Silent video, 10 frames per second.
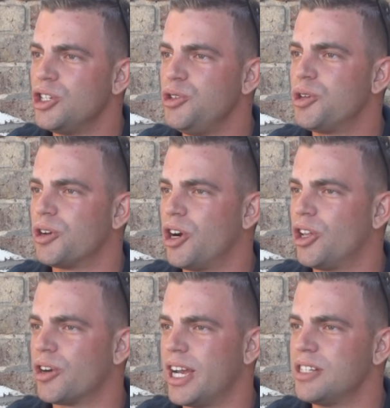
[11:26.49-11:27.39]
you can
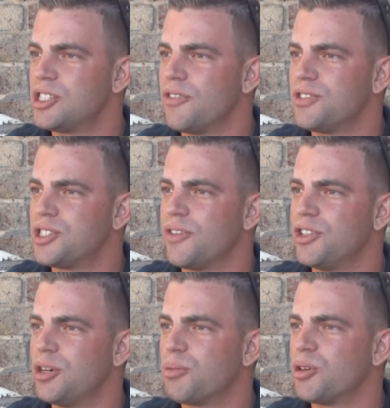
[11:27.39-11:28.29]
call our
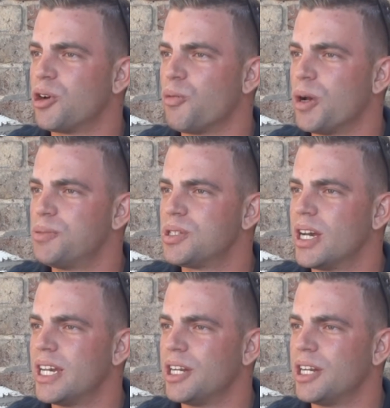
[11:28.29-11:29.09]
877 number on our website,